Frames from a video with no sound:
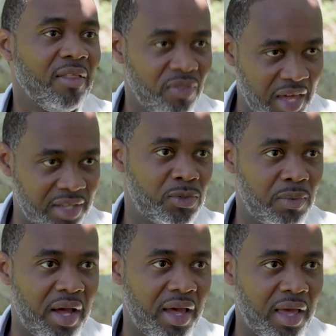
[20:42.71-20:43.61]
And
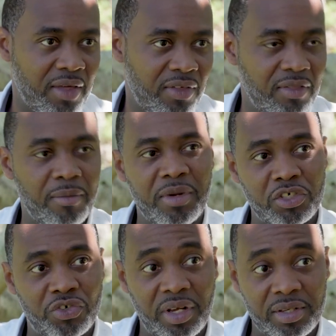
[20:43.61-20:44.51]
that's why I think the
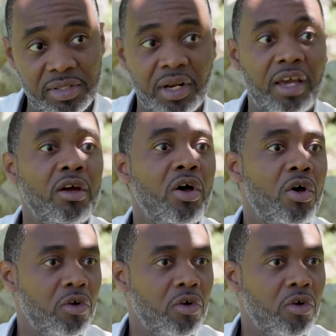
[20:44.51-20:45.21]
ministry has done a